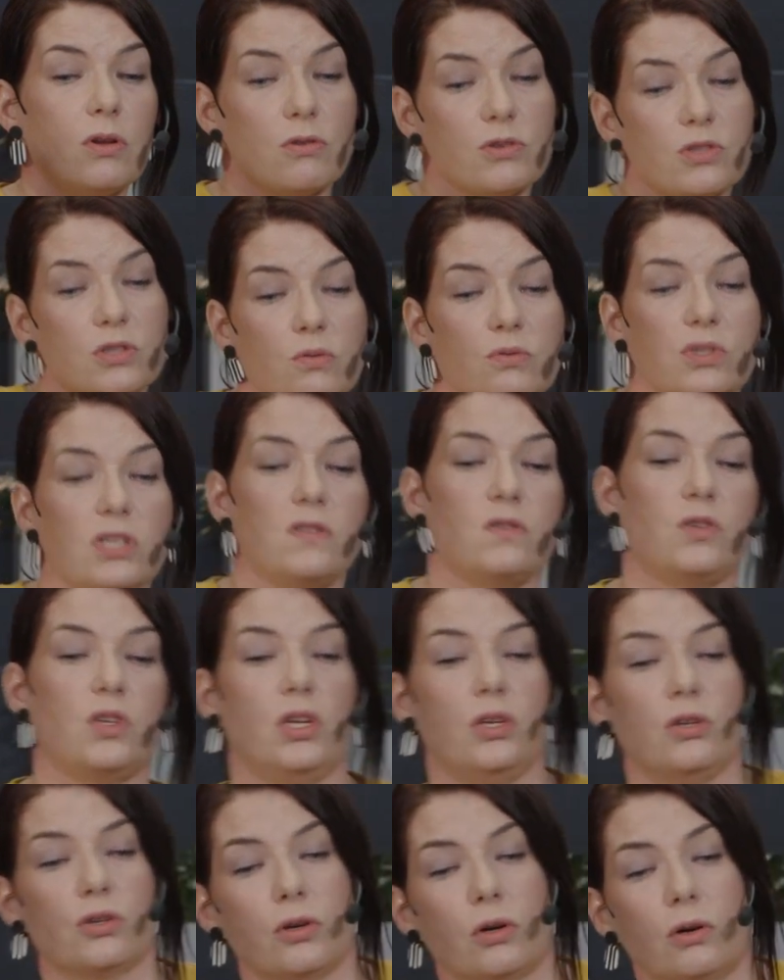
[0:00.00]
also this
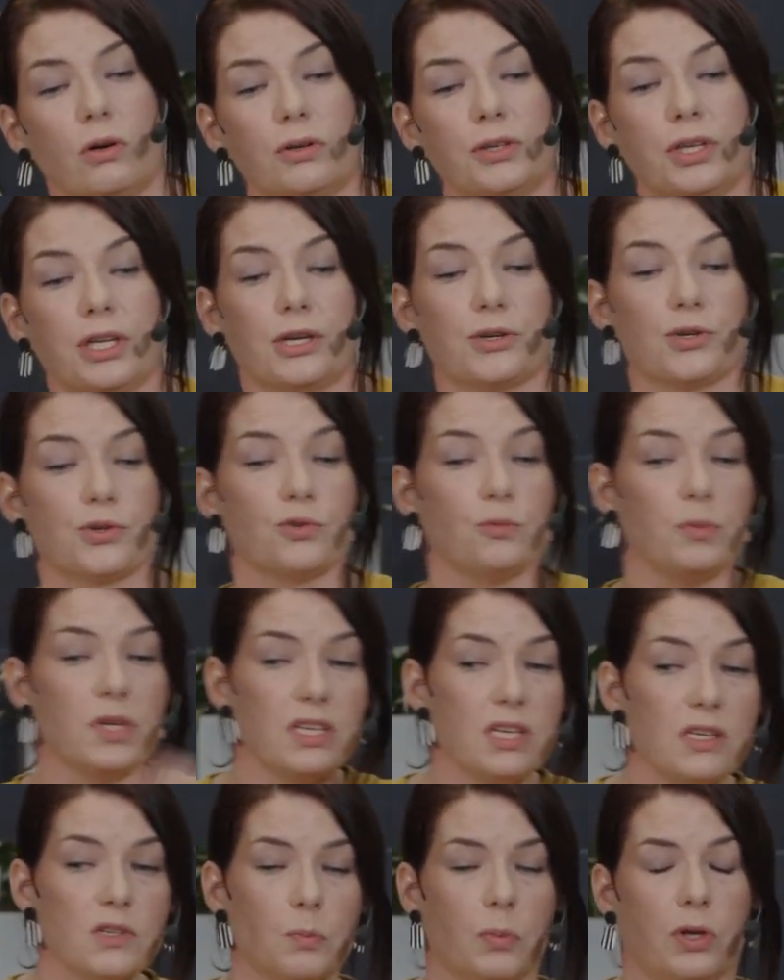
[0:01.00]
teacher or there should be
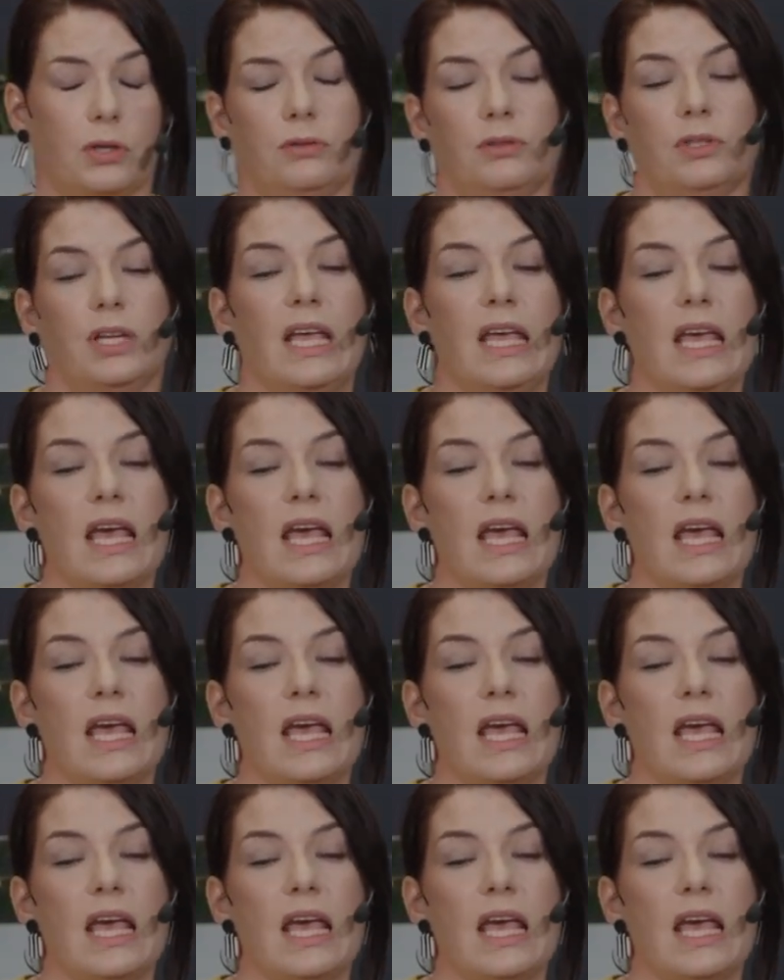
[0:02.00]
this parent.